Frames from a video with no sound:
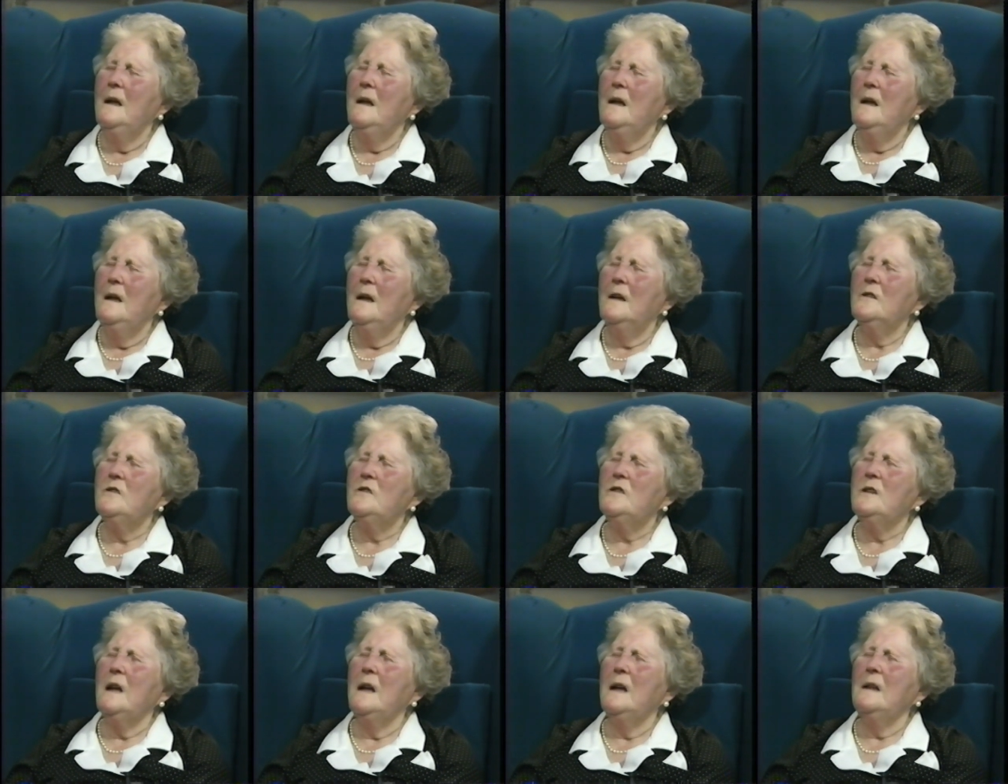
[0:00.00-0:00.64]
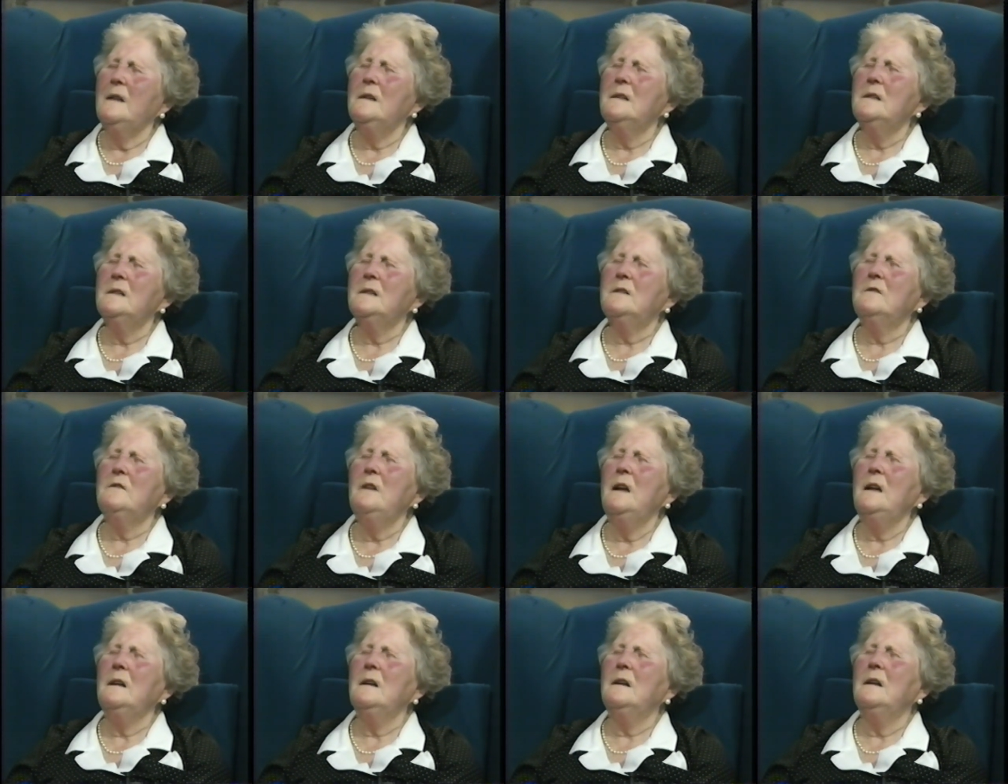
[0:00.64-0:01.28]
And she had this
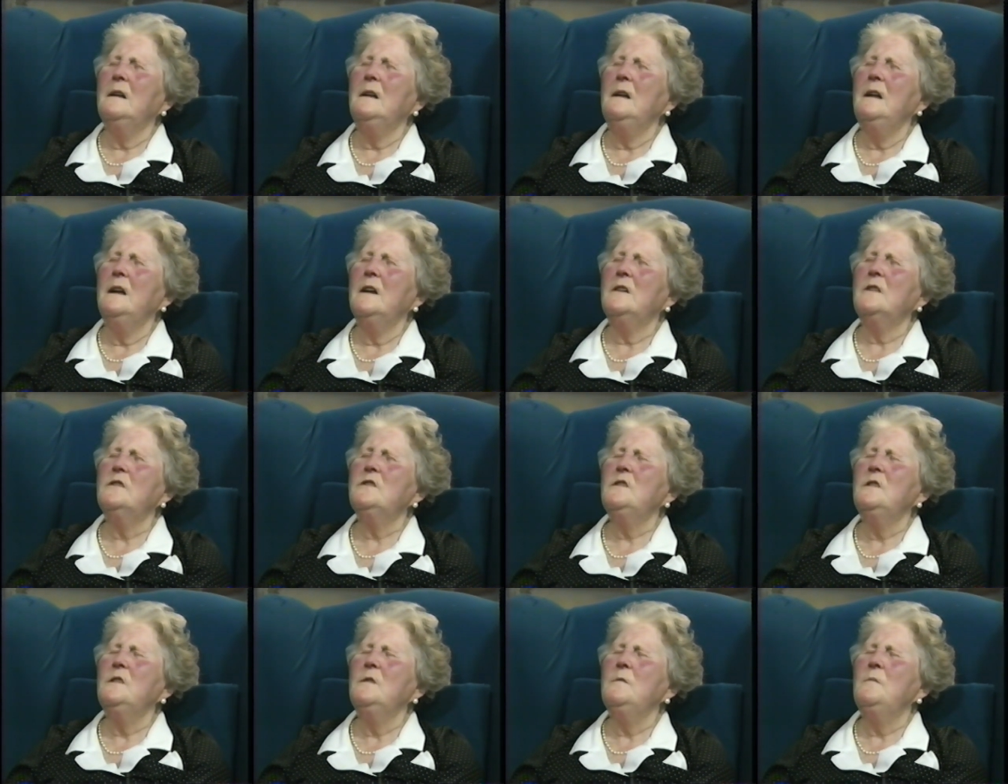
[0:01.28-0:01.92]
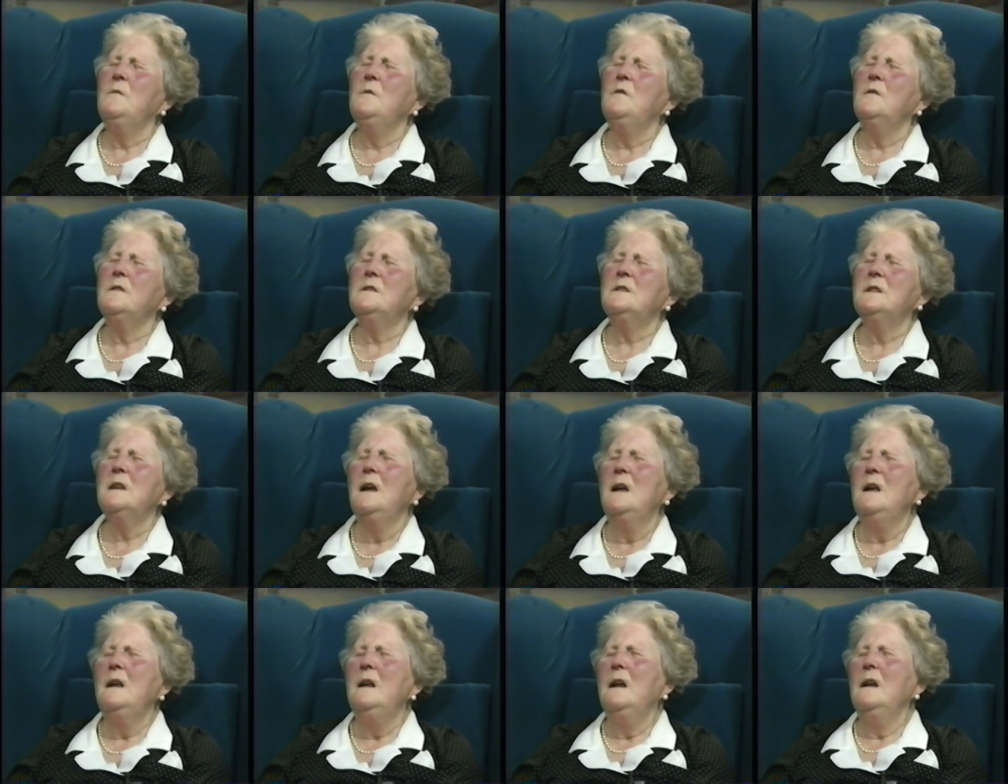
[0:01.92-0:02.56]
great collection of books,
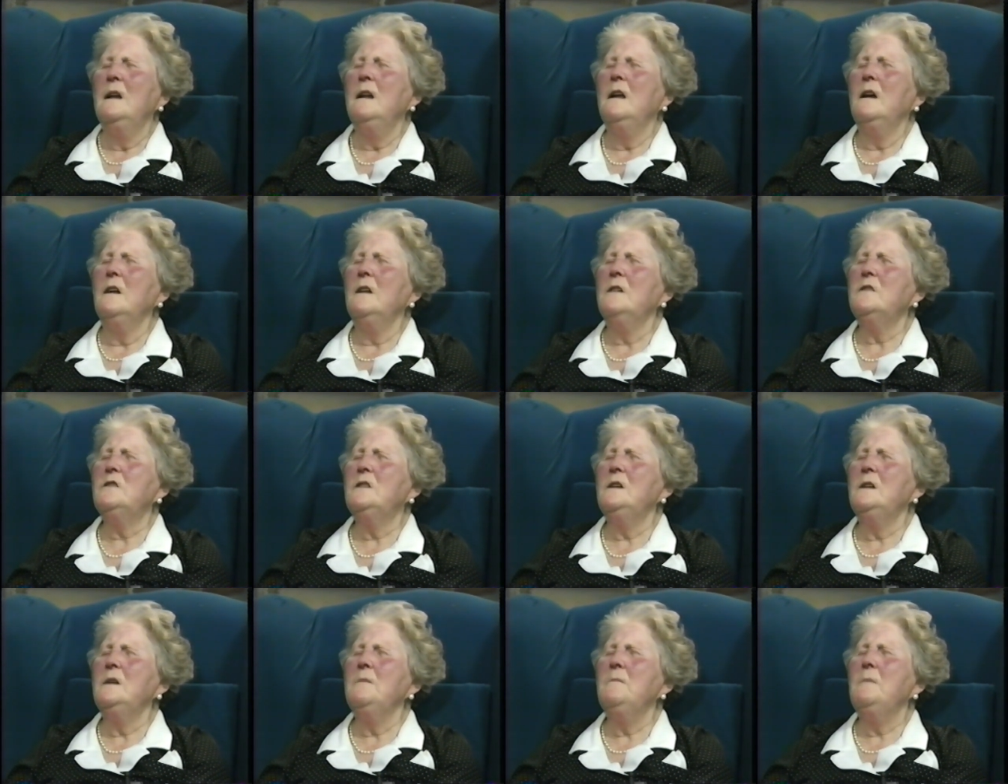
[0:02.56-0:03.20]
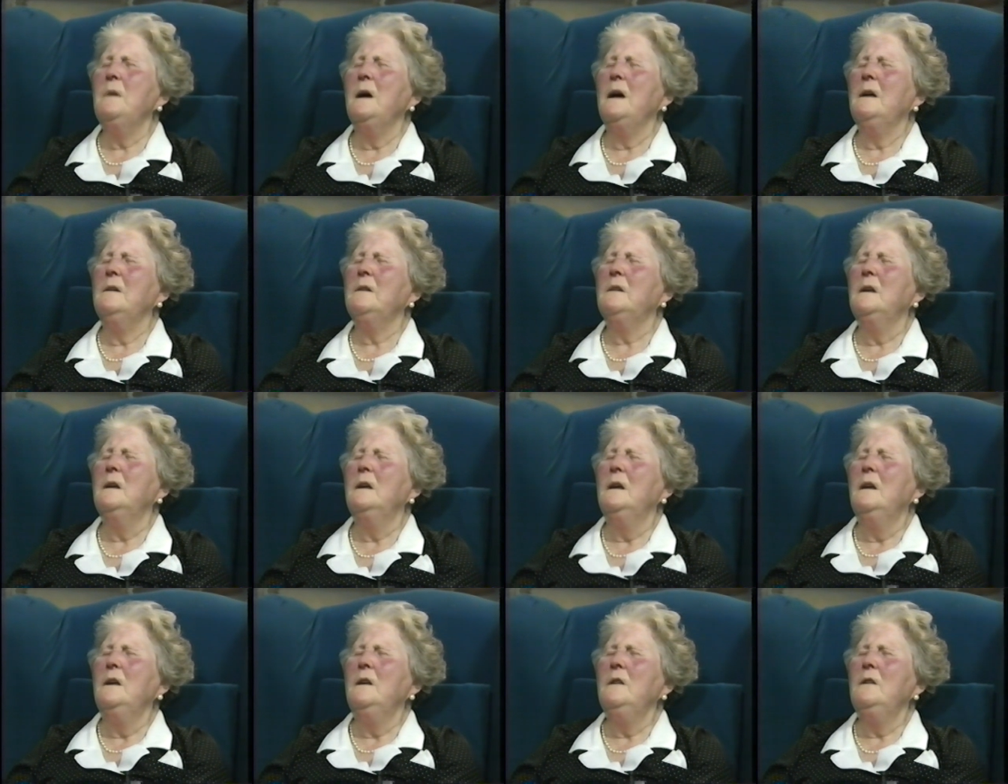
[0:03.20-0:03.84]
largely about
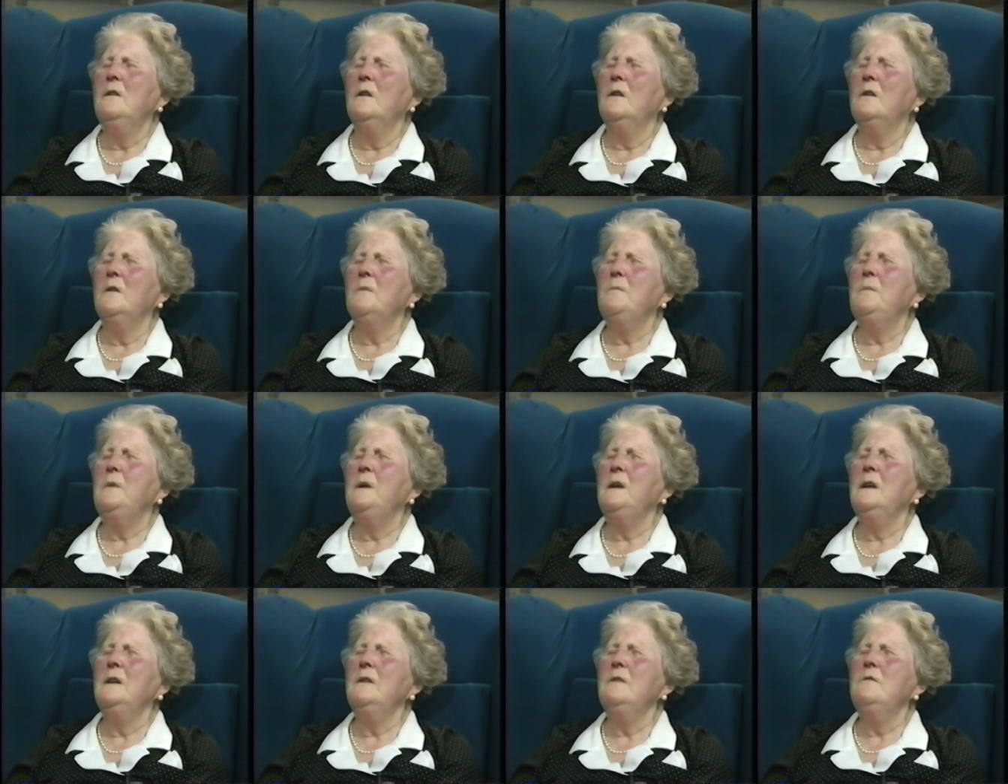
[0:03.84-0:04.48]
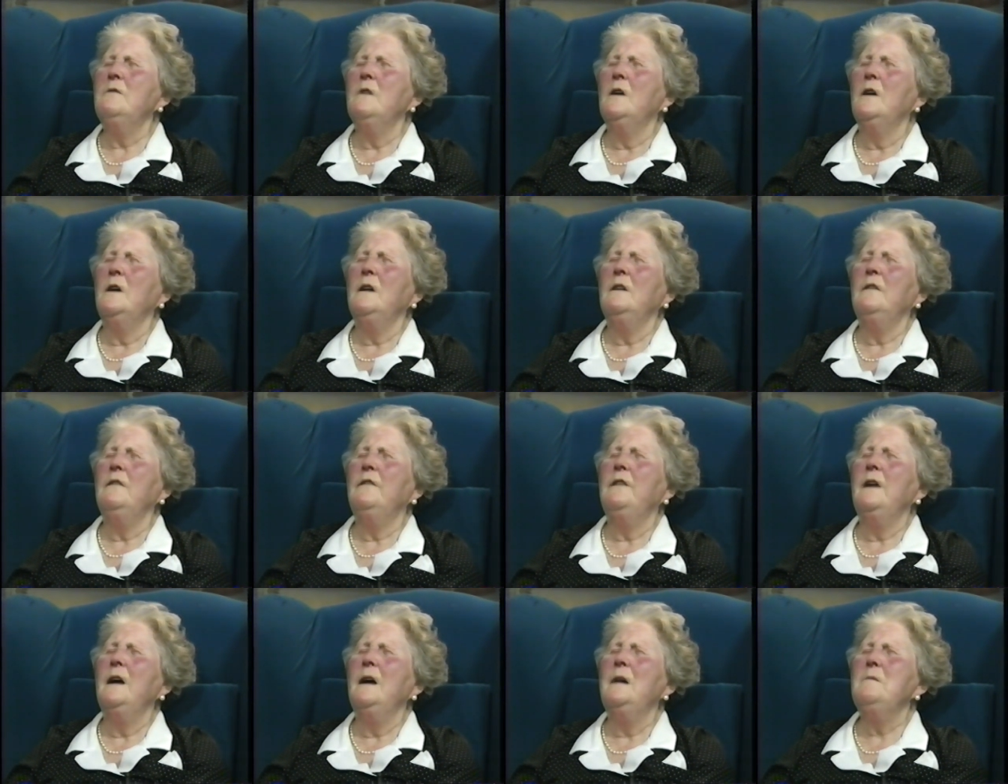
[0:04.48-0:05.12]
European royal
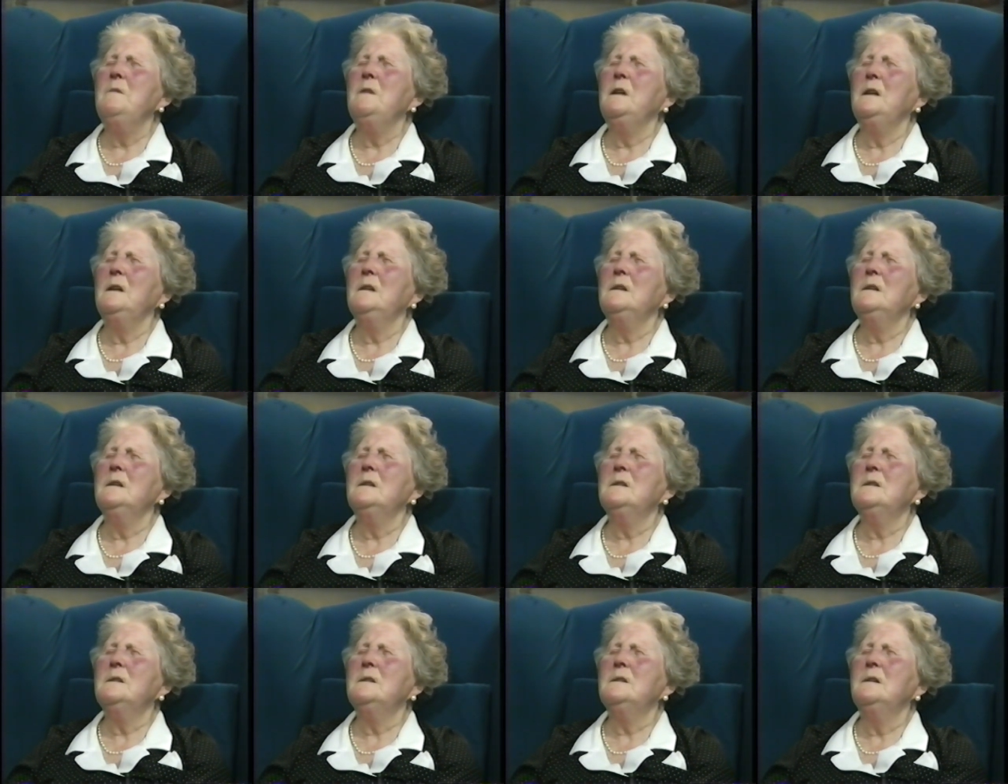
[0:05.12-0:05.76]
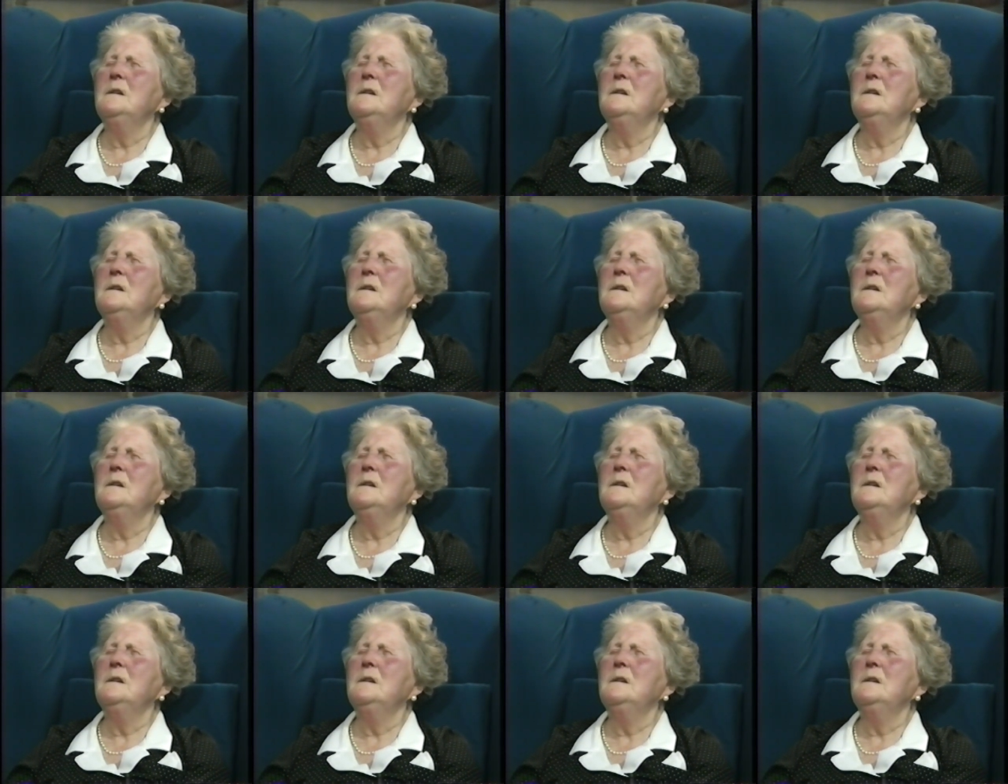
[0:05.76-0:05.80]
families.